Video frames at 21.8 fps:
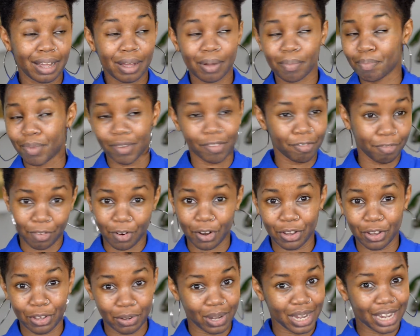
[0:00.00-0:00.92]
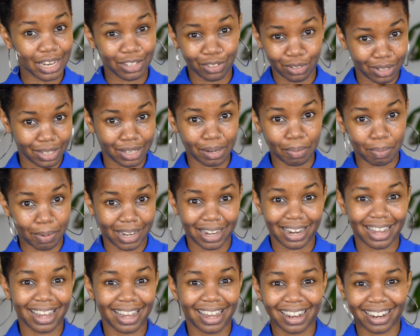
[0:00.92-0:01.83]
before you get your
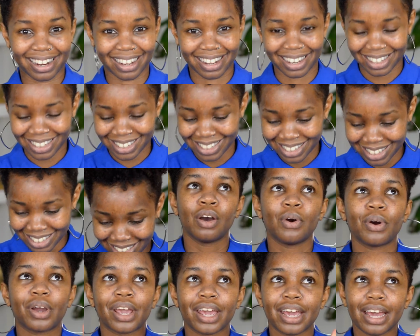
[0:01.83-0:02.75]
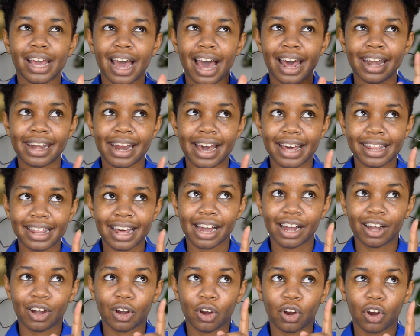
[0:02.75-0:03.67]
tapered haircut. Okay,
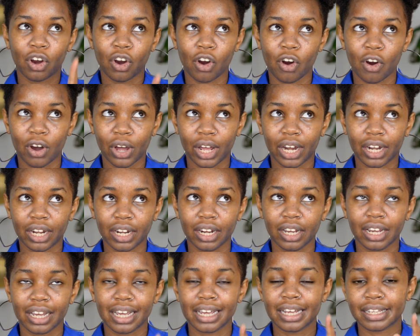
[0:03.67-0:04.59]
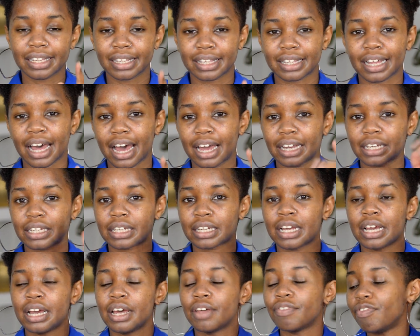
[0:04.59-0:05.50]
another con is
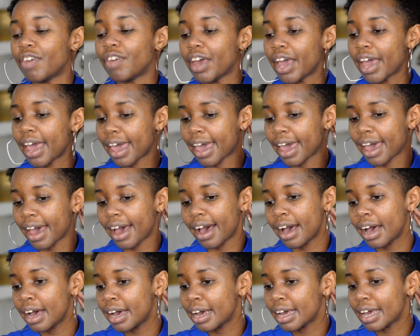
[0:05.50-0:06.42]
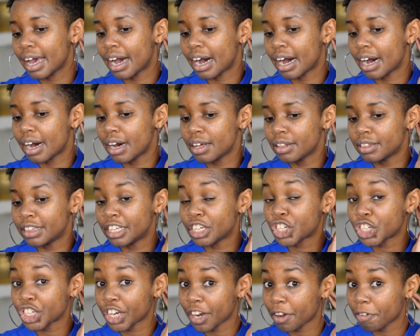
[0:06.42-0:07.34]
that the
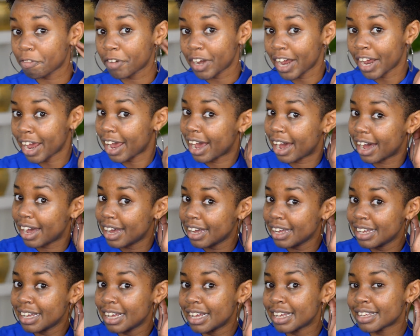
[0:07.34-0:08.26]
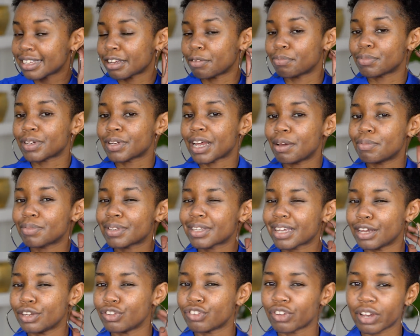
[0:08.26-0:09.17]
shaved hair sometimes
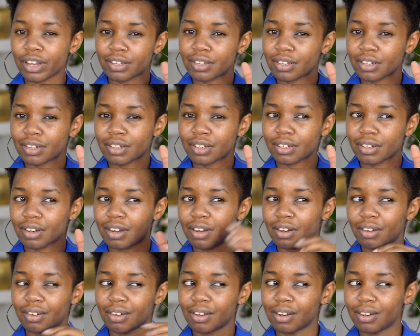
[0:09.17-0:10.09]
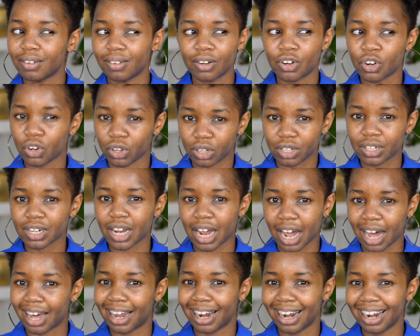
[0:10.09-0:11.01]
can just not
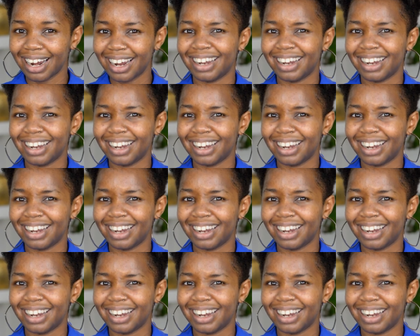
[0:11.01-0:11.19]
curl.